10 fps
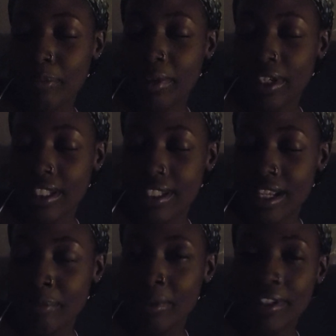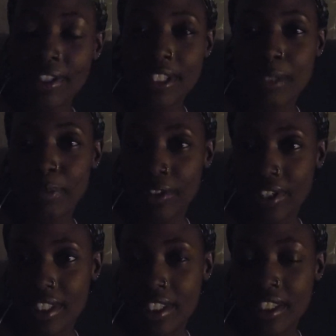but I'm in good
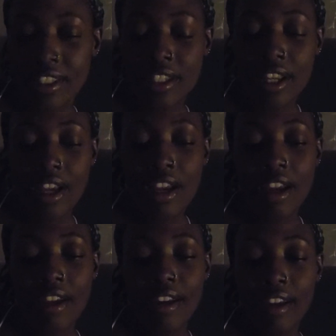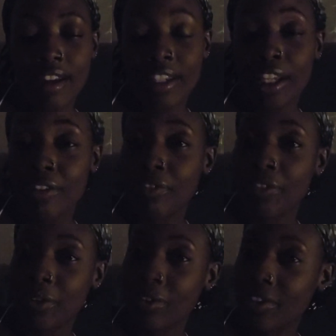spirits and I
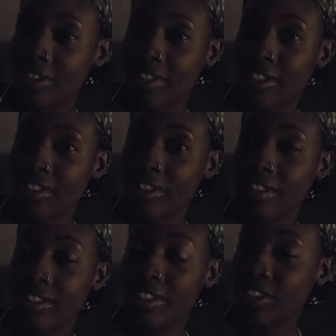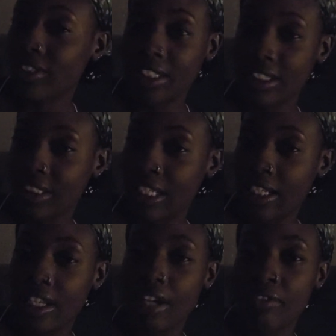feel good. Other than this
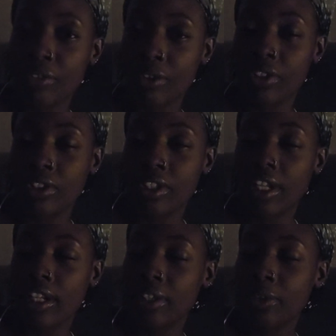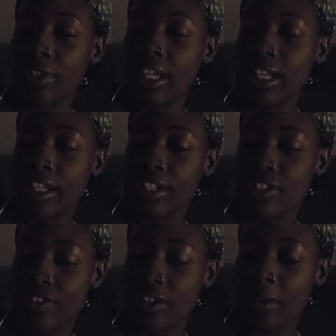headache, I feel good, and I know the headache
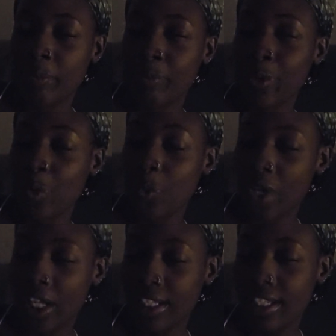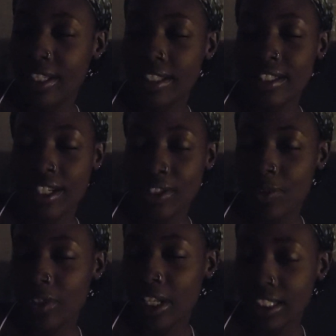is from one, taking
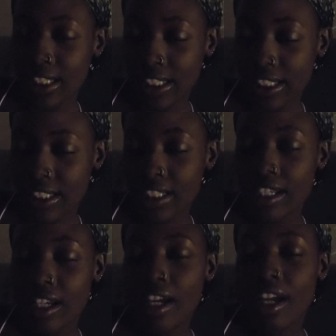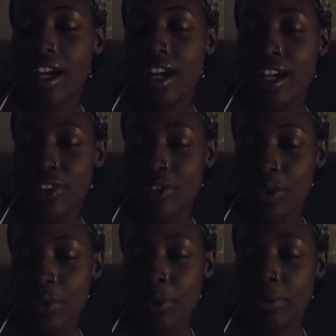too long to eat, and
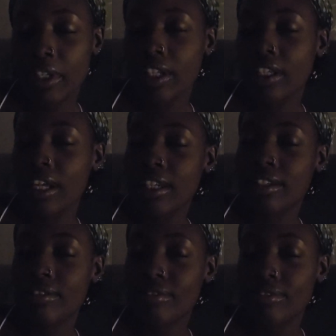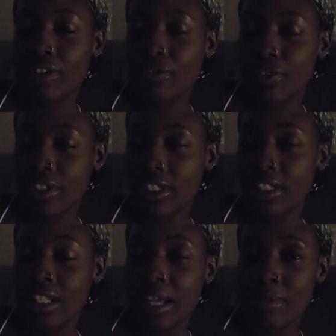two, being in front of
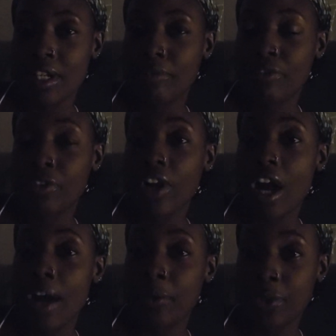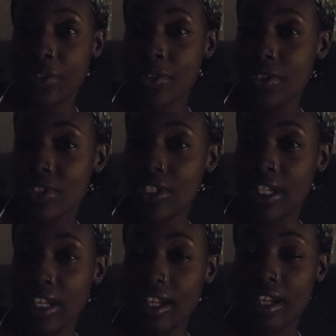the laptop for hours
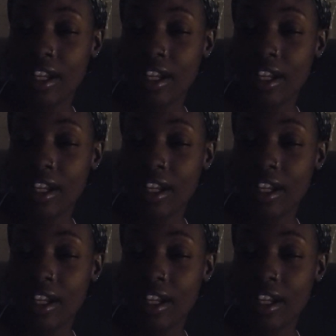today.